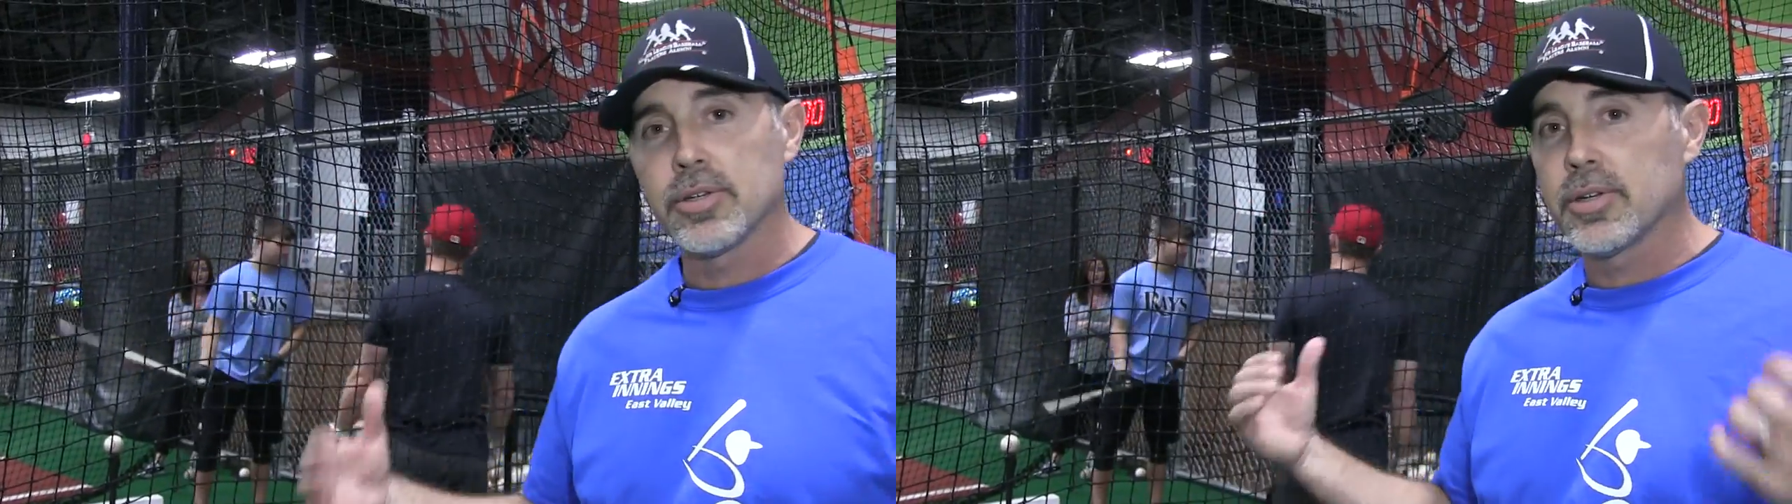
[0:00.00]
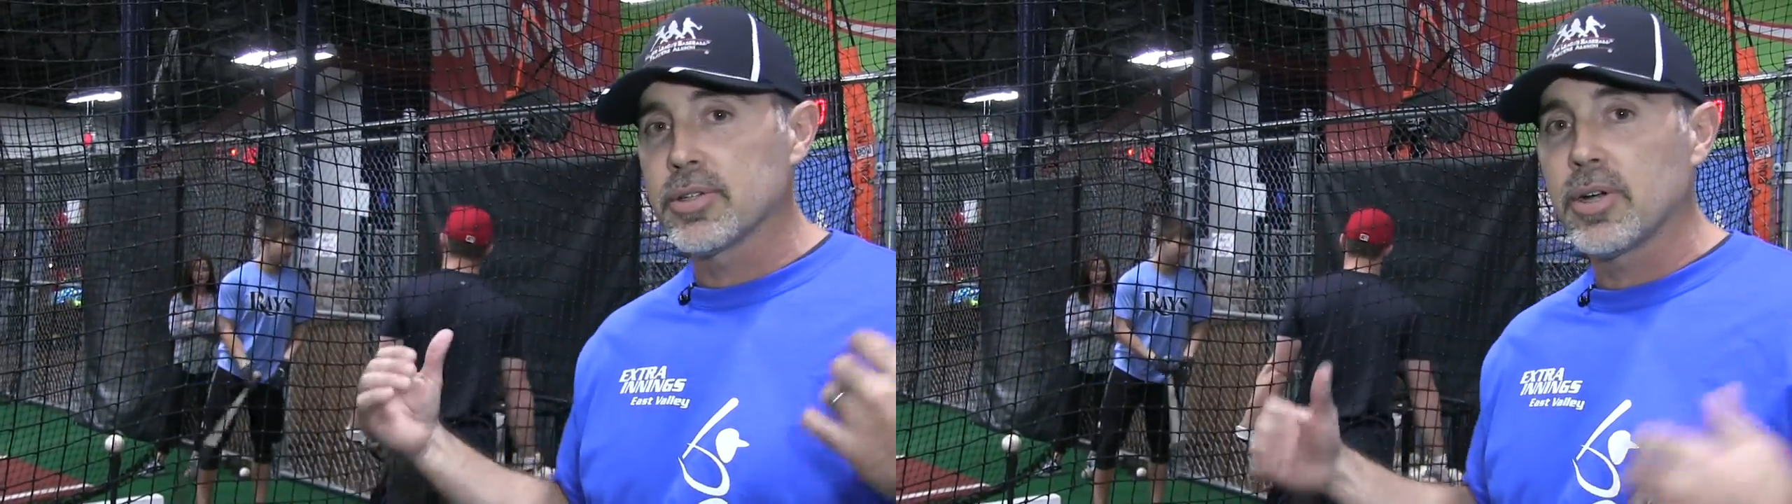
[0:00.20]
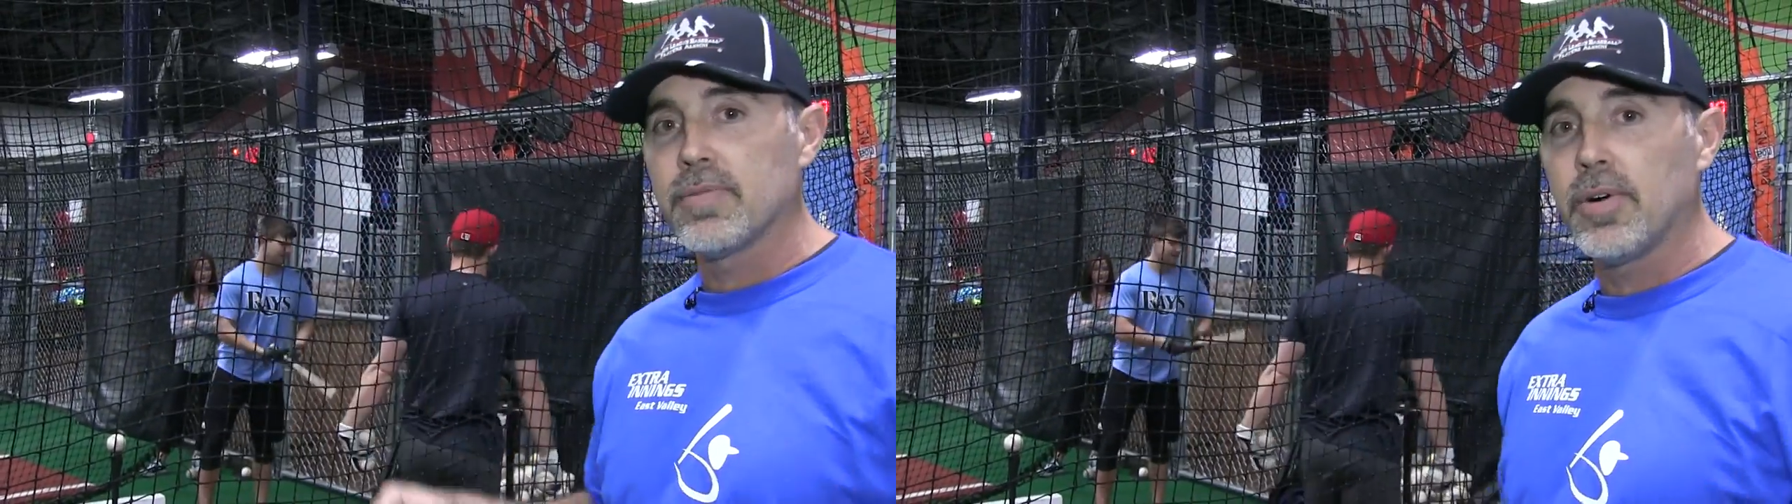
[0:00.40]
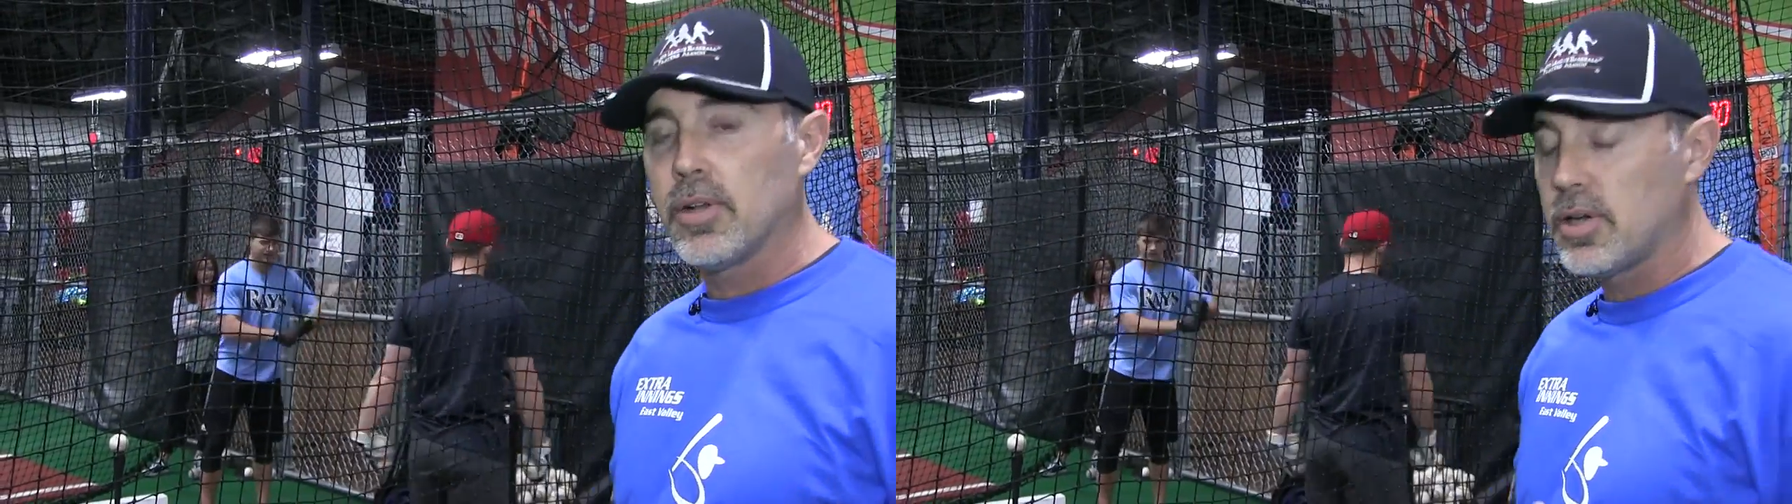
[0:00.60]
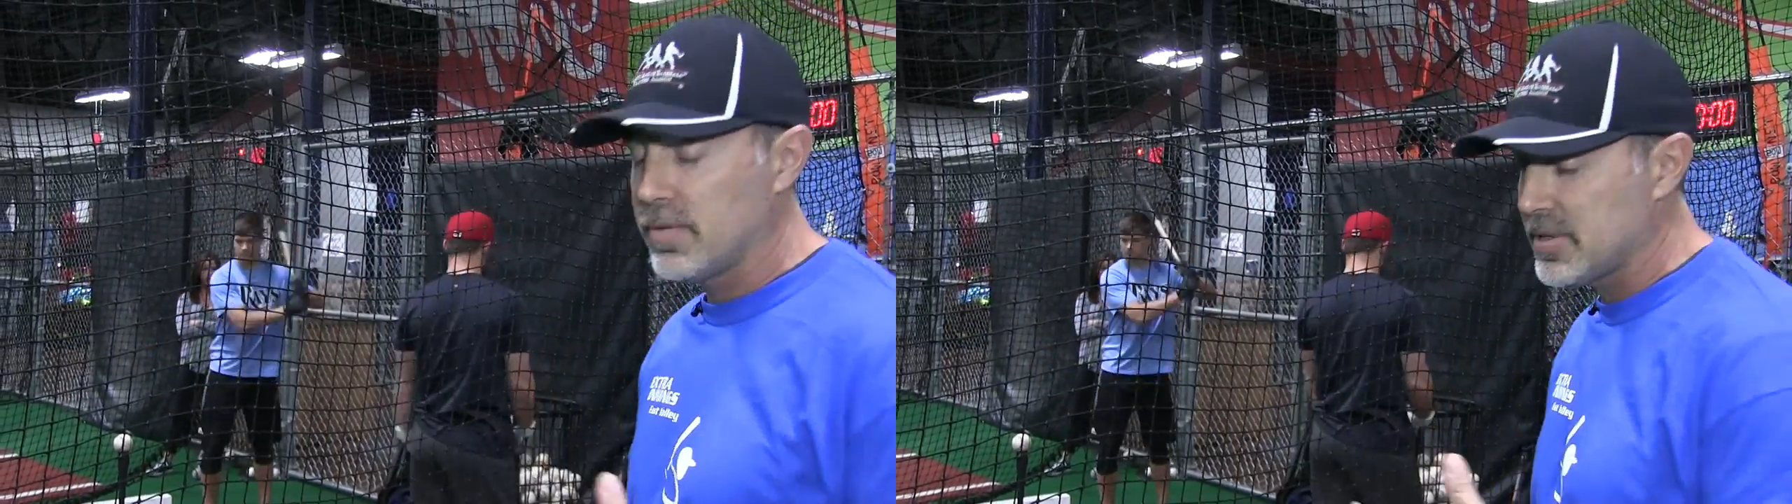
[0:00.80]
you're gonna start
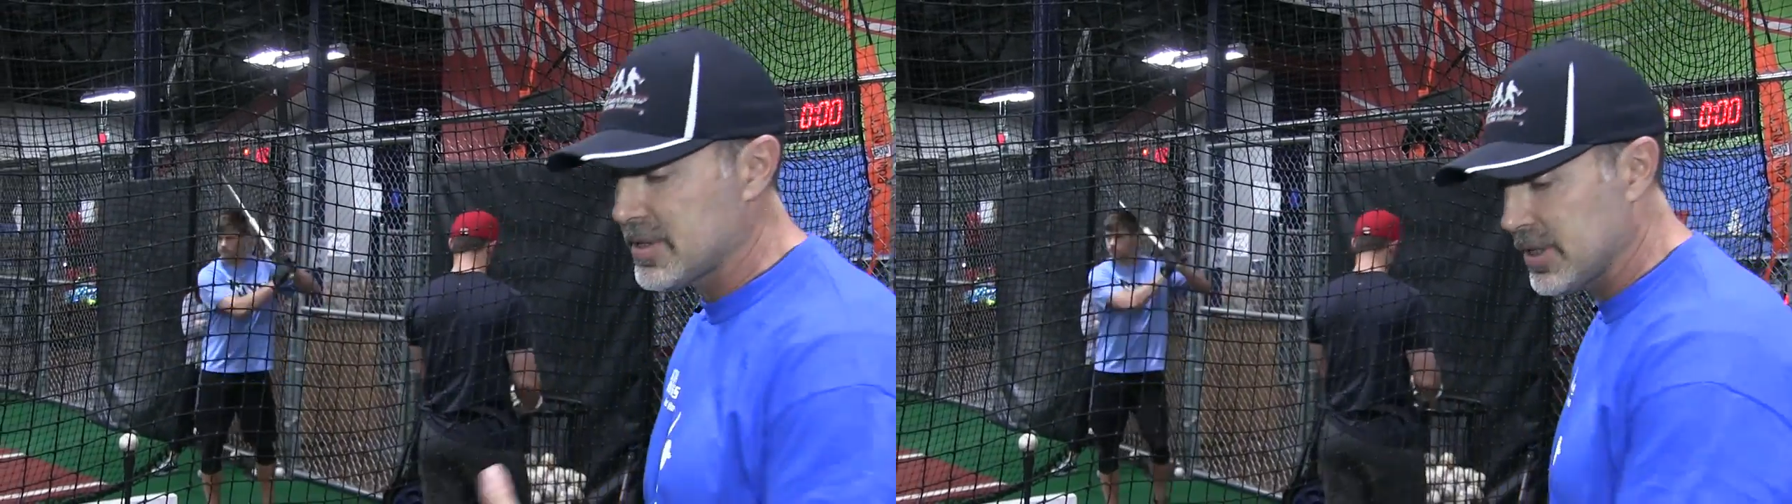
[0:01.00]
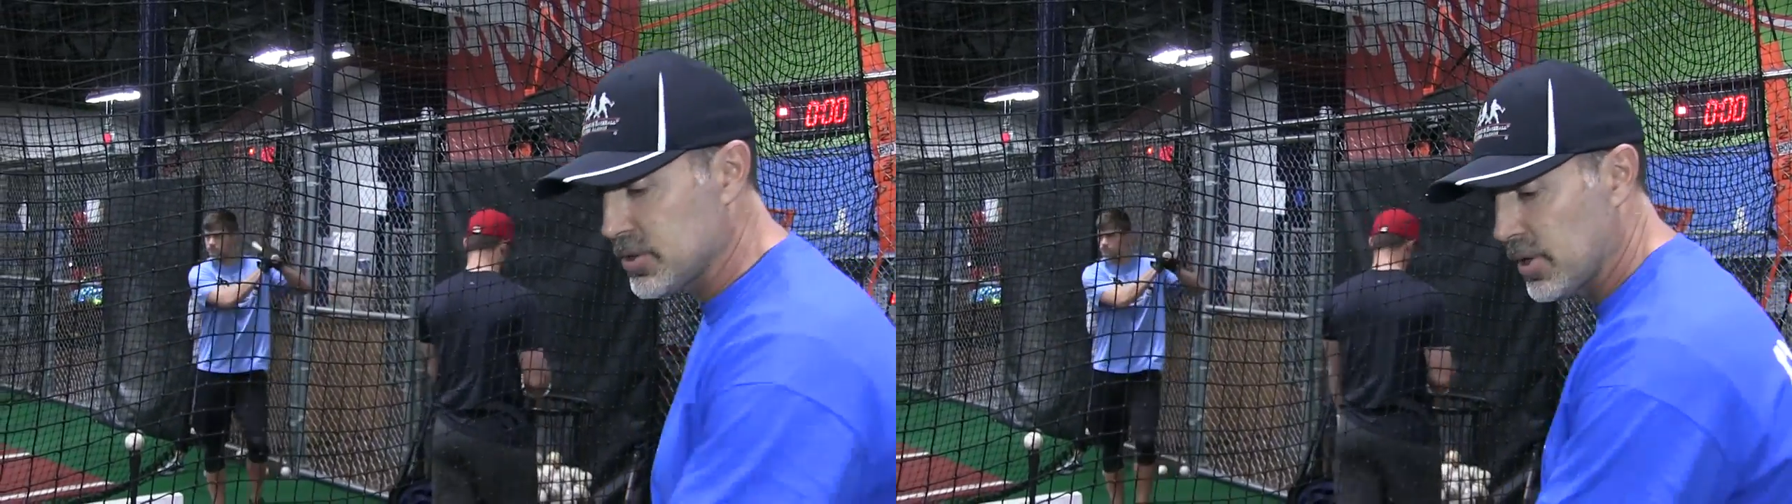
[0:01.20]
falling off this thing.